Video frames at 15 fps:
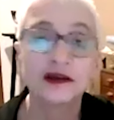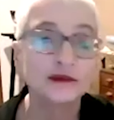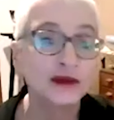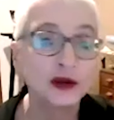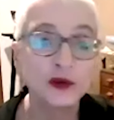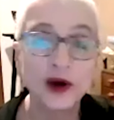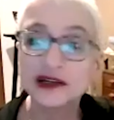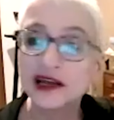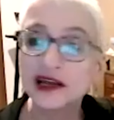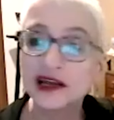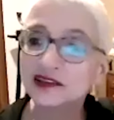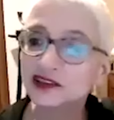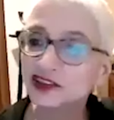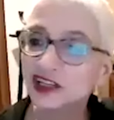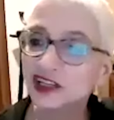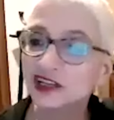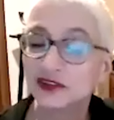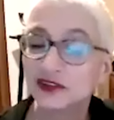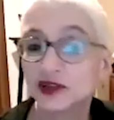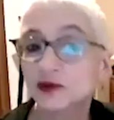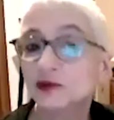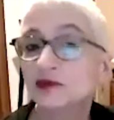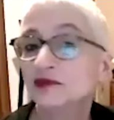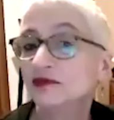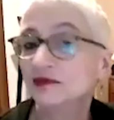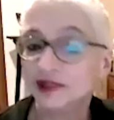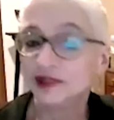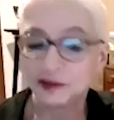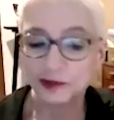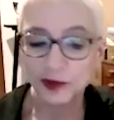my 100 children,
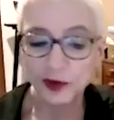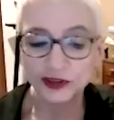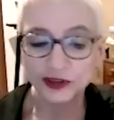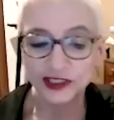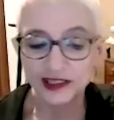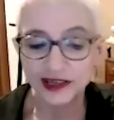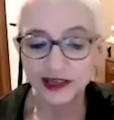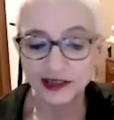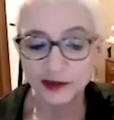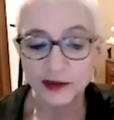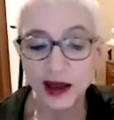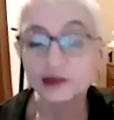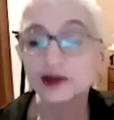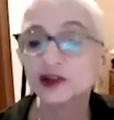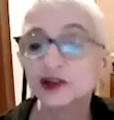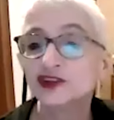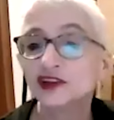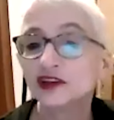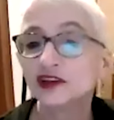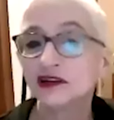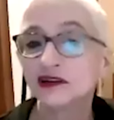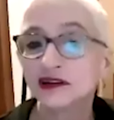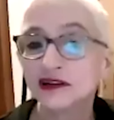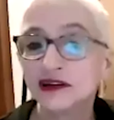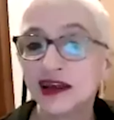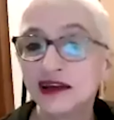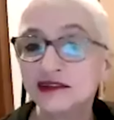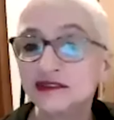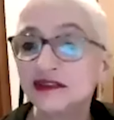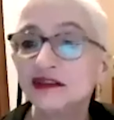the book that Lena published in
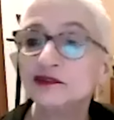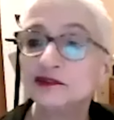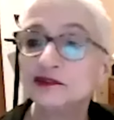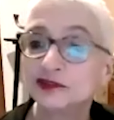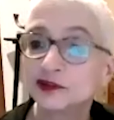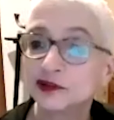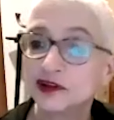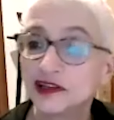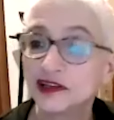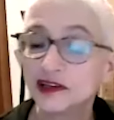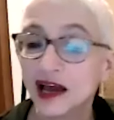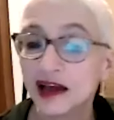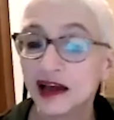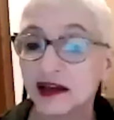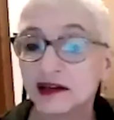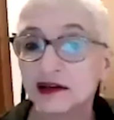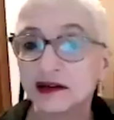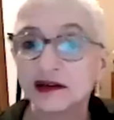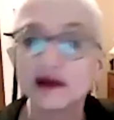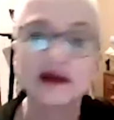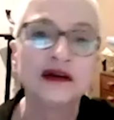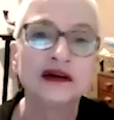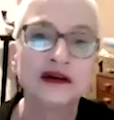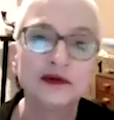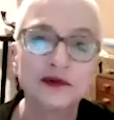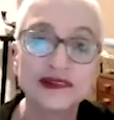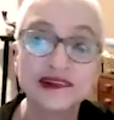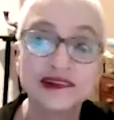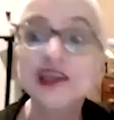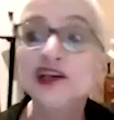1949
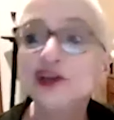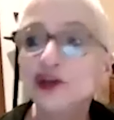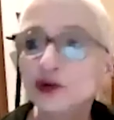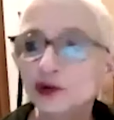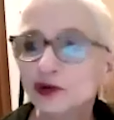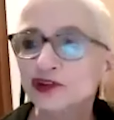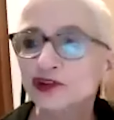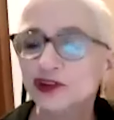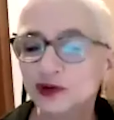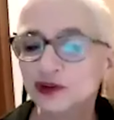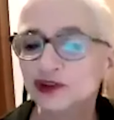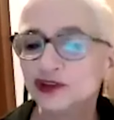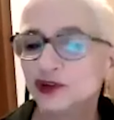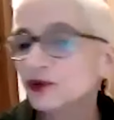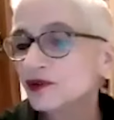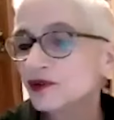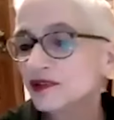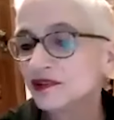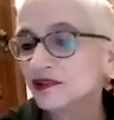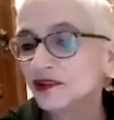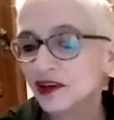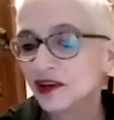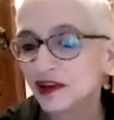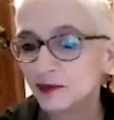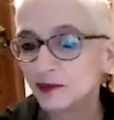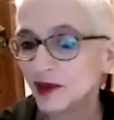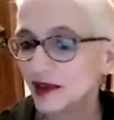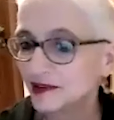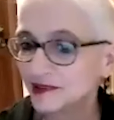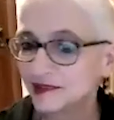was a huge
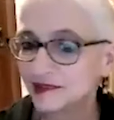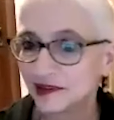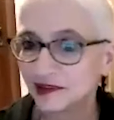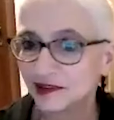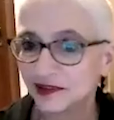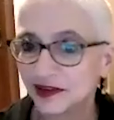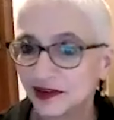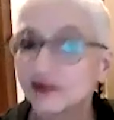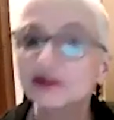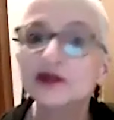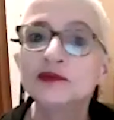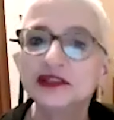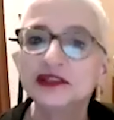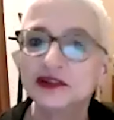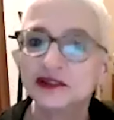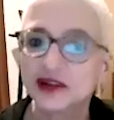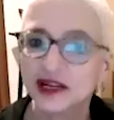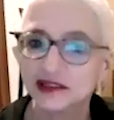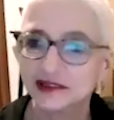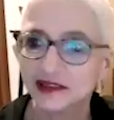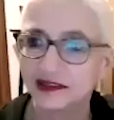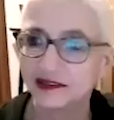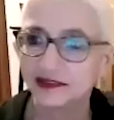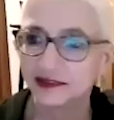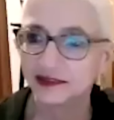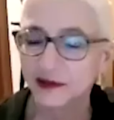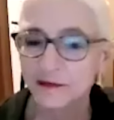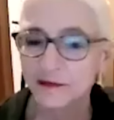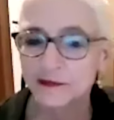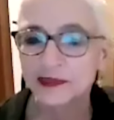bestseller. Everybody read it.
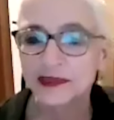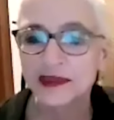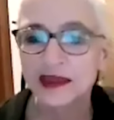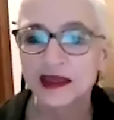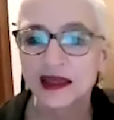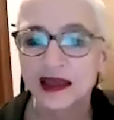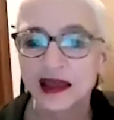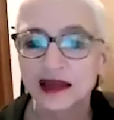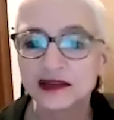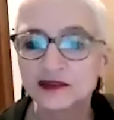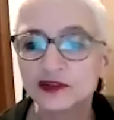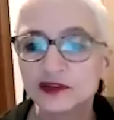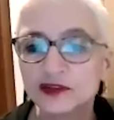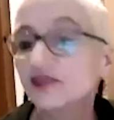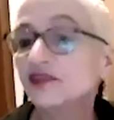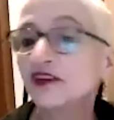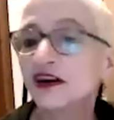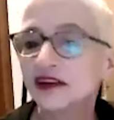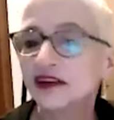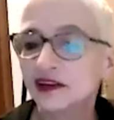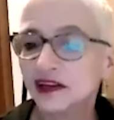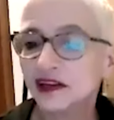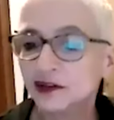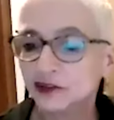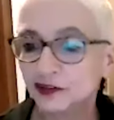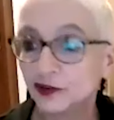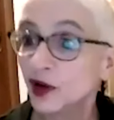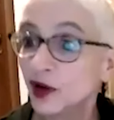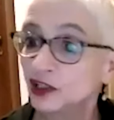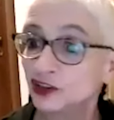And it was very
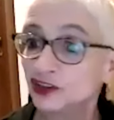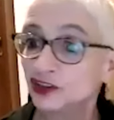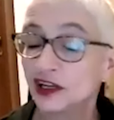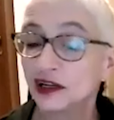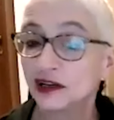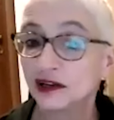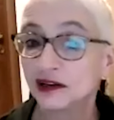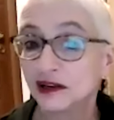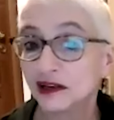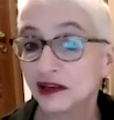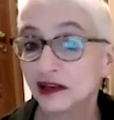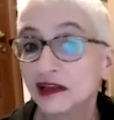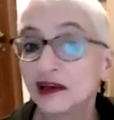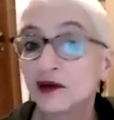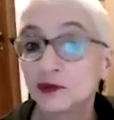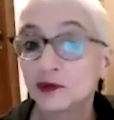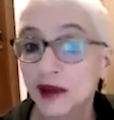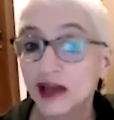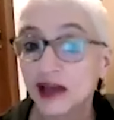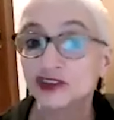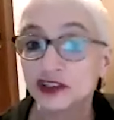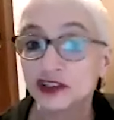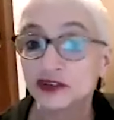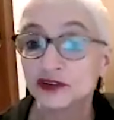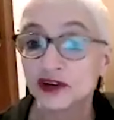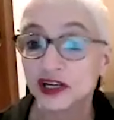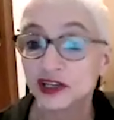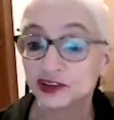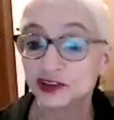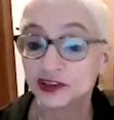influential on my
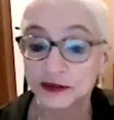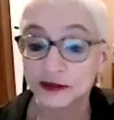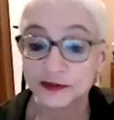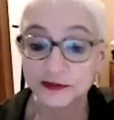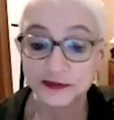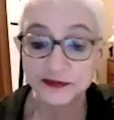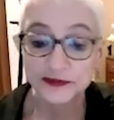generation.